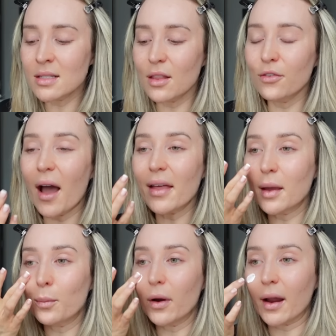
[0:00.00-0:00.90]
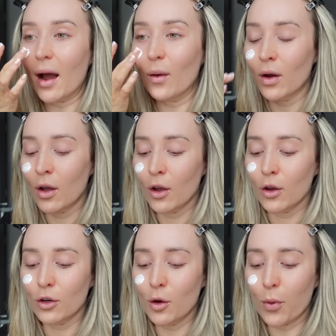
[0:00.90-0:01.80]
so the fact they bring out
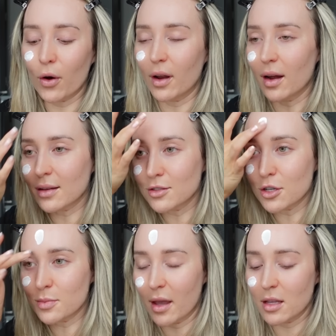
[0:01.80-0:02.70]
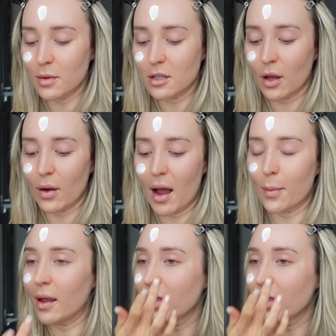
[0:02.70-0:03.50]
new products just makes me so happy.